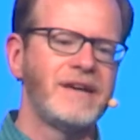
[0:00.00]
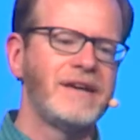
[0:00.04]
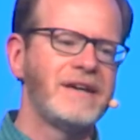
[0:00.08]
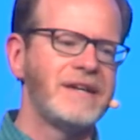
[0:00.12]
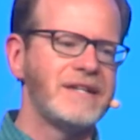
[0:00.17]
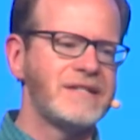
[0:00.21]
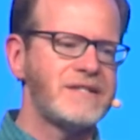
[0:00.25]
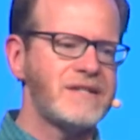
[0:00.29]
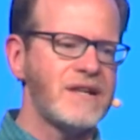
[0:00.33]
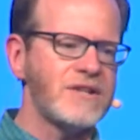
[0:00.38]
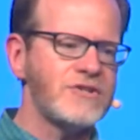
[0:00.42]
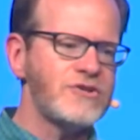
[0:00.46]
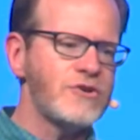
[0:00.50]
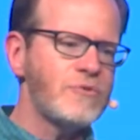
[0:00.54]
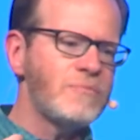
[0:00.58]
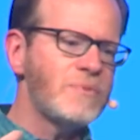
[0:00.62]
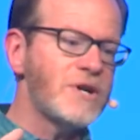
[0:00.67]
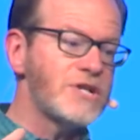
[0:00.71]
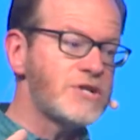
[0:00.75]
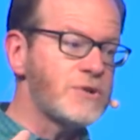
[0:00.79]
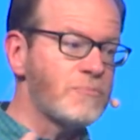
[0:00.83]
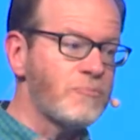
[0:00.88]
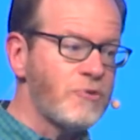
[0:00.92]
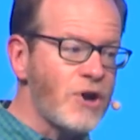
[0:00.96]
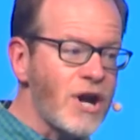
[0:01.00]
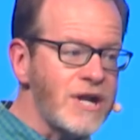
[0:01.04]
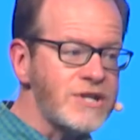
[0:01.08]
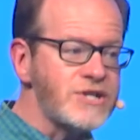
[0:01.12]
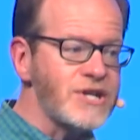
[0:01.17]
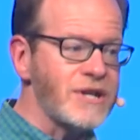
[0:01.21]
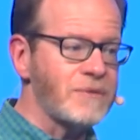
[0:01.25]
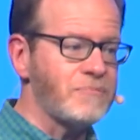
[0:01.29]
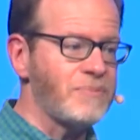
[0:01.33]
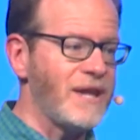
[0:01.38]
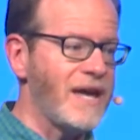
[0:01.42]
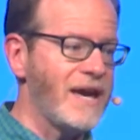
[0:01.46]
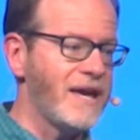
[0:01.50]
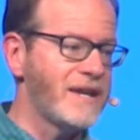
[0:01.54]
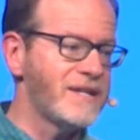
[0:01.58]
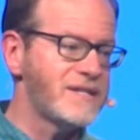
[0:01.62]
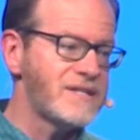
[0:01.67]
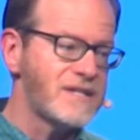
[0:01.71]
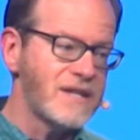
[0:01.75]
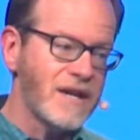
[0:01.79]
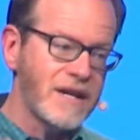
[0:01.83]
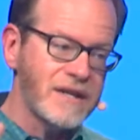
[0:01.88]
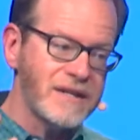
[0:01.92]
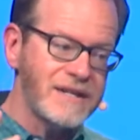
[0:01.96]
It's not so much a project plan.
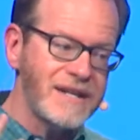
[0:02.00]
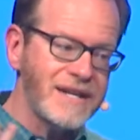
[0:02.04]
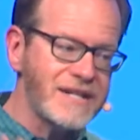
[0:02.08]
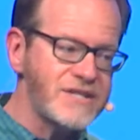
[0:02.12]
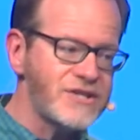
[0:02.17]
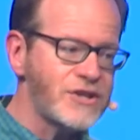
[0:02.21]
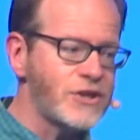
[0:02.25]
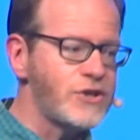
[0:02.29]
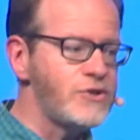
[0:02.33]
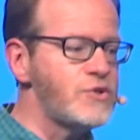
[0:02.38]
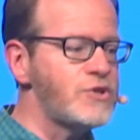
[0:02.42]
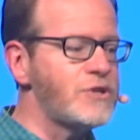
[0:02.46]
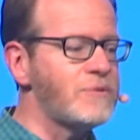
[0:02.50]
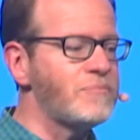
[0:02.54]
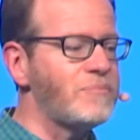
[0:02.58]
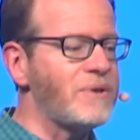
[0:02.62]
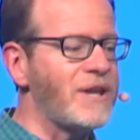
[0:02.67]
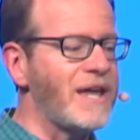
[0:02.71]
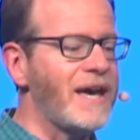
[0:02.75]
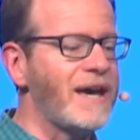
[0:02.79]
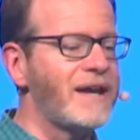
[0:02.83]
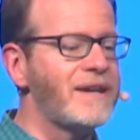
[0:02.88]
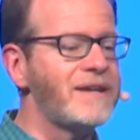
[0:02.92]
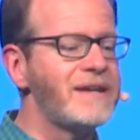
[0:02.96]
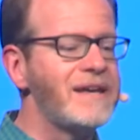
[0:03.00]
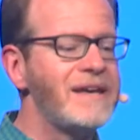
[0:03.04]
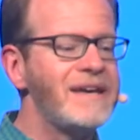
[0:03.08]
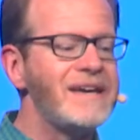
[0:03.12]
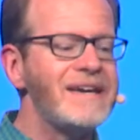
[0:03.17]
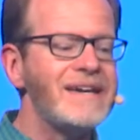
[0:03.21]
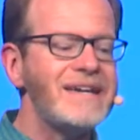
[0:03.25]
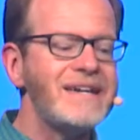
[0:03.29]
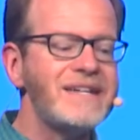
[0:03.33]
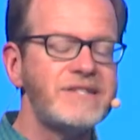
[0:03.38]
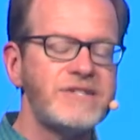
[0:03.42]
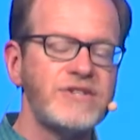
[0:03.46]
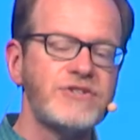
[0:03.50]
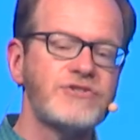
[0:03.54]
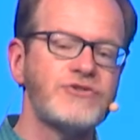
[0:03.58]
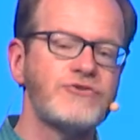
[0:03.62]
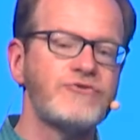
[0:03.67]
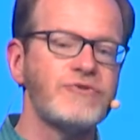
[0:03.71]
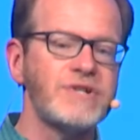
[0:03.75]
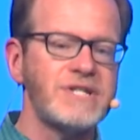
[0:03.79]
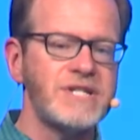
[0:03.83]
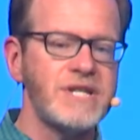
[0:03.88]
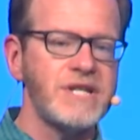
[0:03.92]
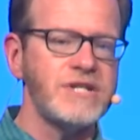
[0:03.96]
It's not an execution plan. It's a
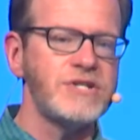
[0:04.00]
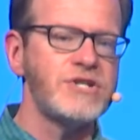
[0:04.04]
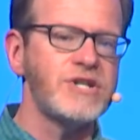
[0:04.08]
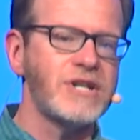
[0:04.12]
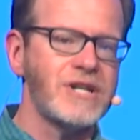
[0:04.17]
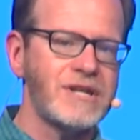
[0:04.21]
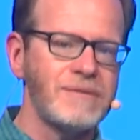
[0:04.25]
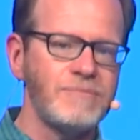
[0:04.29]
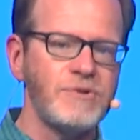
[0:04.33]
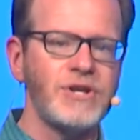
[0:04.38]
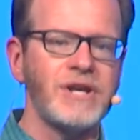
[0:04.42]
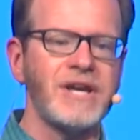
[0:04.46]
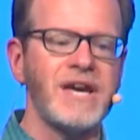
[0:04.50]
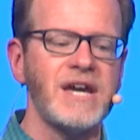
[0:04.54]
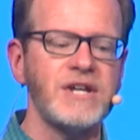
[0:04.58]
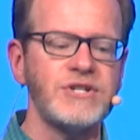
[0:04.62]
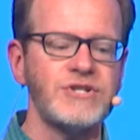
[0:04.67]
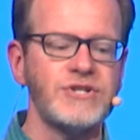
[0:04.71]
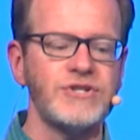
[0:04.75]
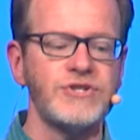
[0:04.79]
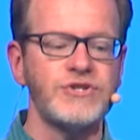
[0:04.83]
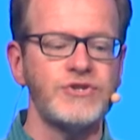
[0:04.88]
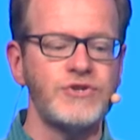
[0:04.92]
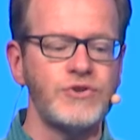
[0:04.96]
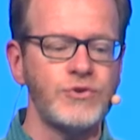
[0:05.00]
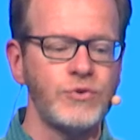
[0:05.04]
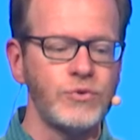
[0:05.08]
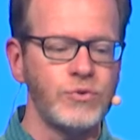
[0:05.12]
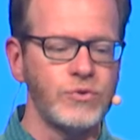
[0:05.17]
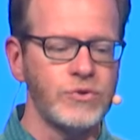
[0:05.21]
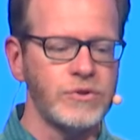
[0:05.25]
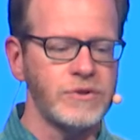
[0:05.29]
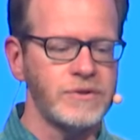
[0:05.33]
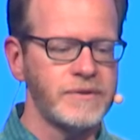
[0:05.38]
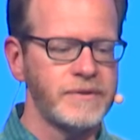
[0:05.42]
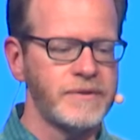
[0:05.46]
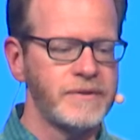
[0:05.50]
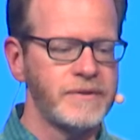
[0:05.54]
strategic communications tool.